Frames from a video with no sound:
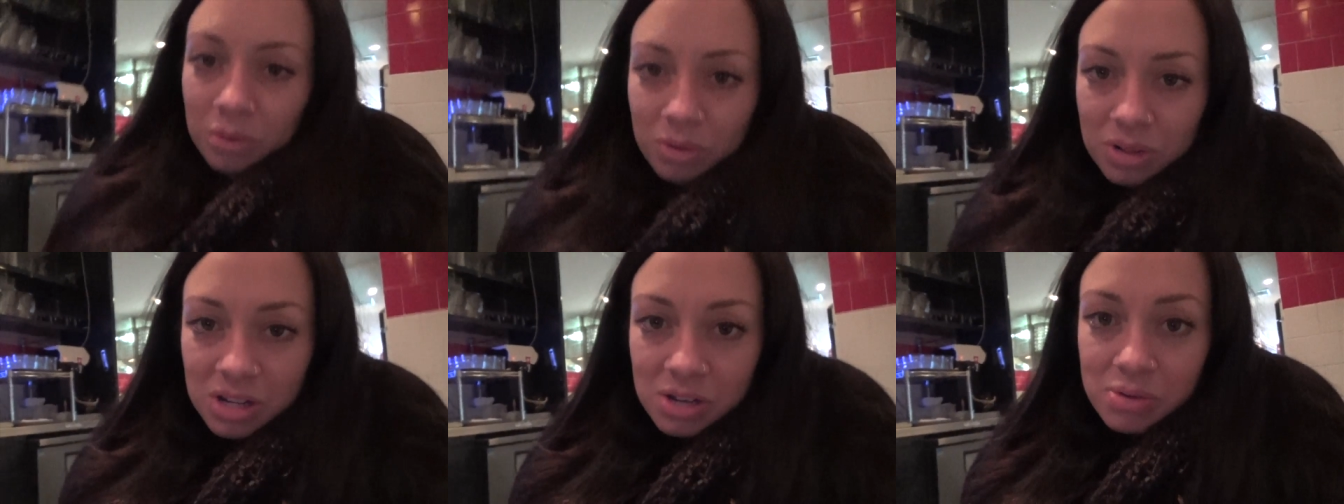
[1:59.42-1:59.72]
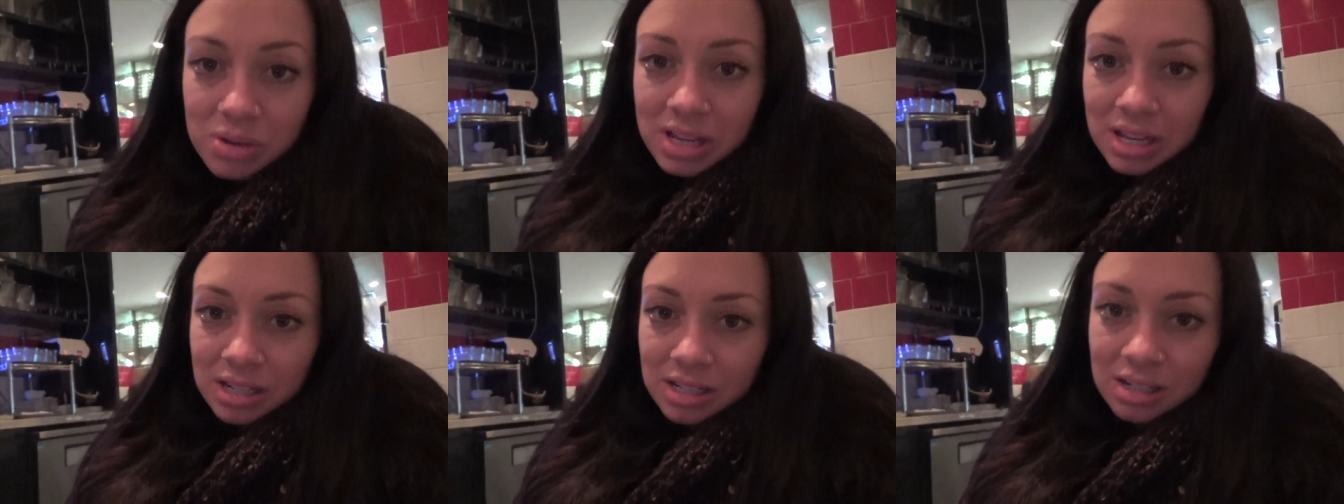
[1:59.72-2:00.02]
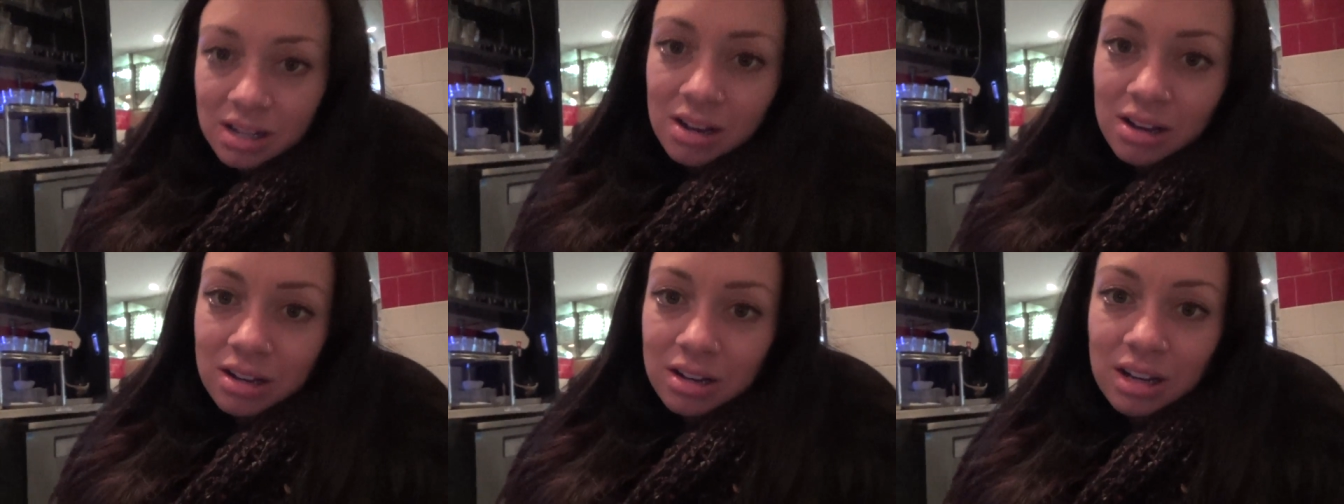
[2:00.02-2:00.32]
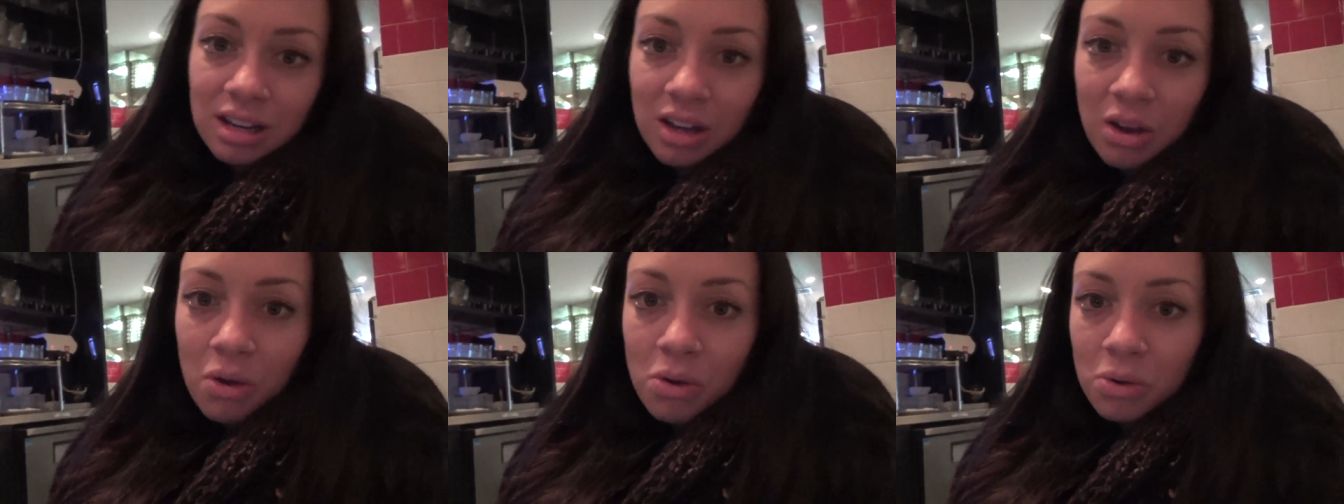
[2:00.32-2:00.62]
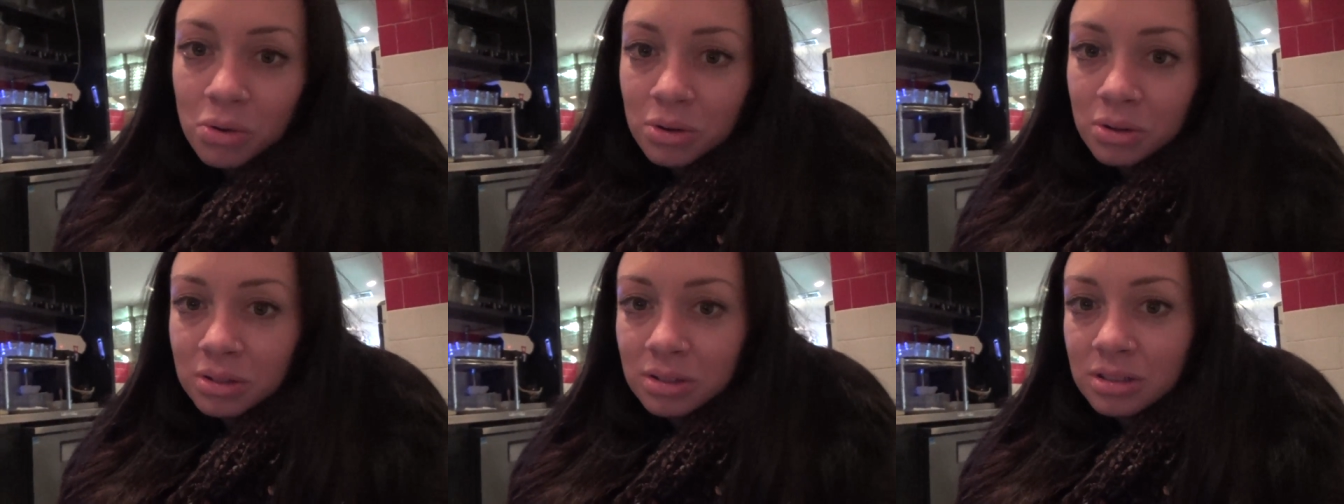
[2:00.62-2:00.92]
What do you eat on a
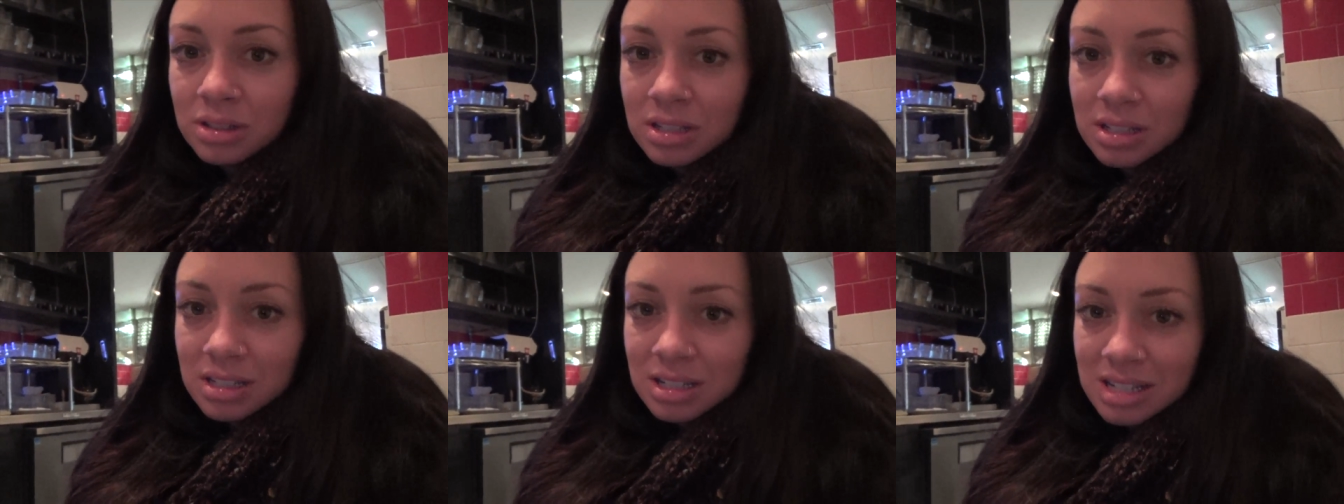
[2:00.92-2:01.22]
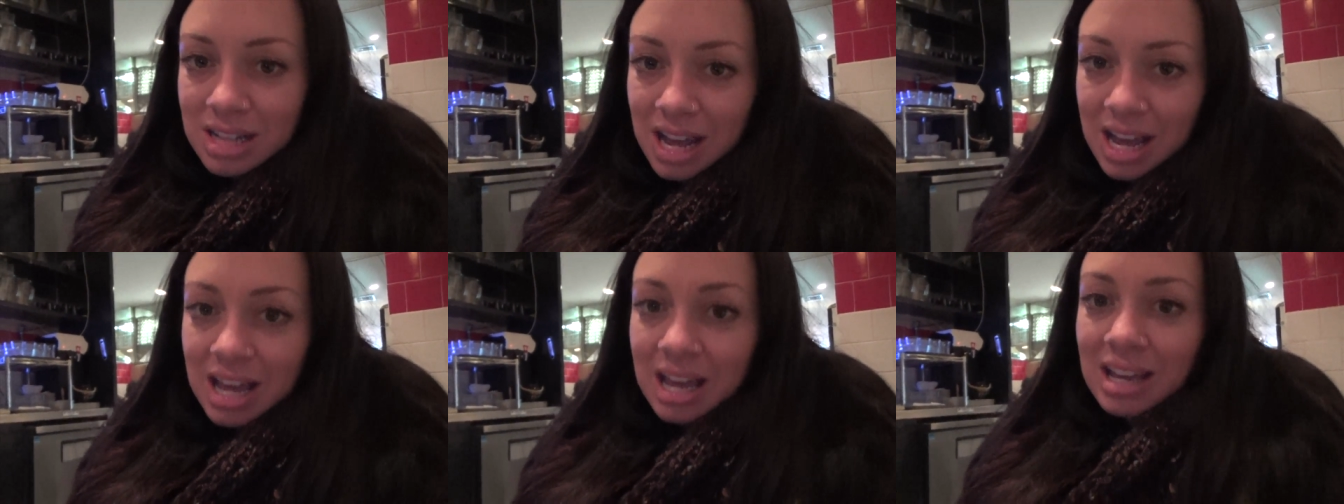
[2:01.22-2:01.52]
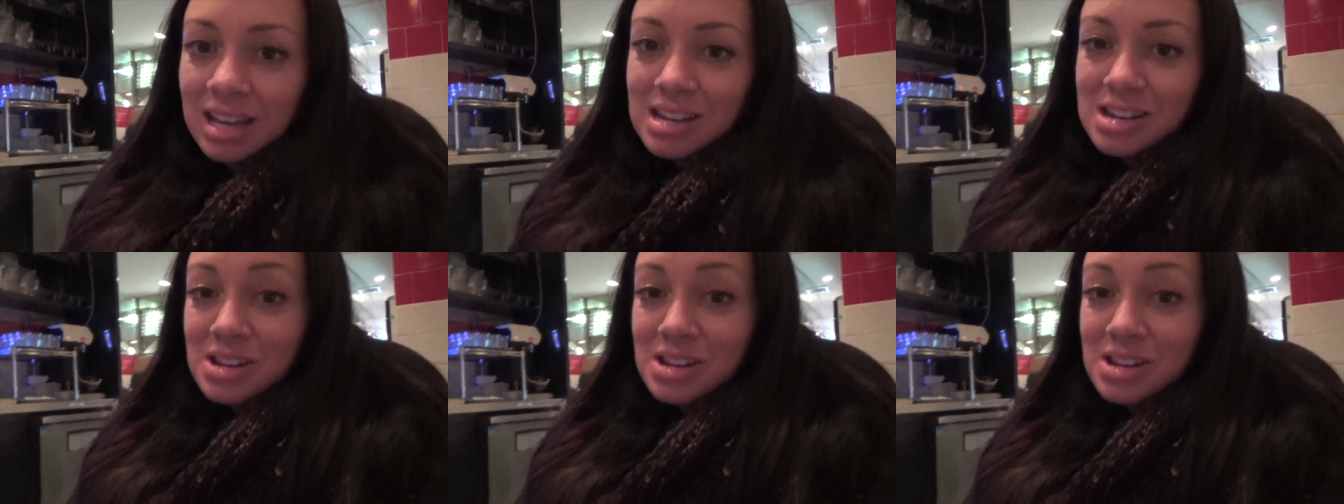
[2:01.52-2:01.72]
cold day